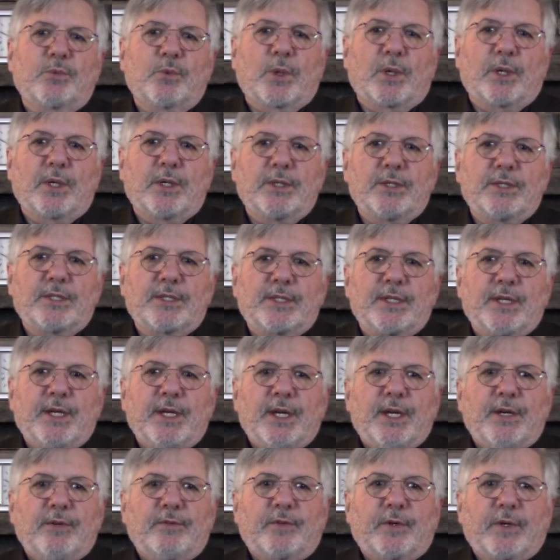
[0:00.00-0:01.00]
words,
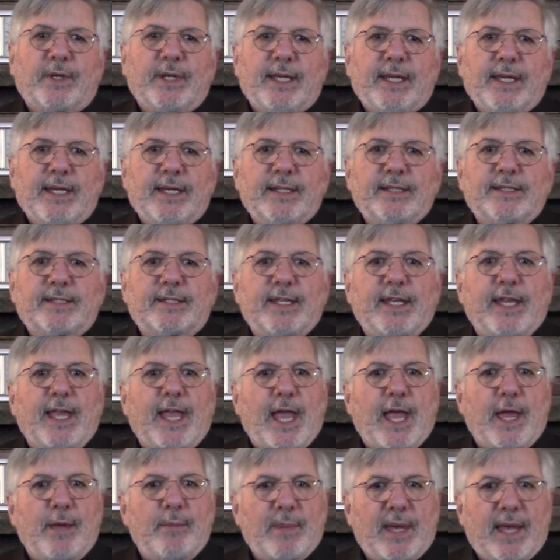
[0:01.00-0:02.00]
for he is the
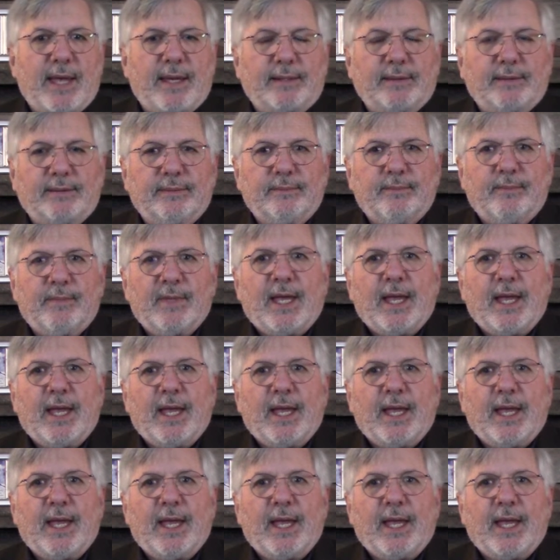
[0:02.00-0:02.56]
Amen,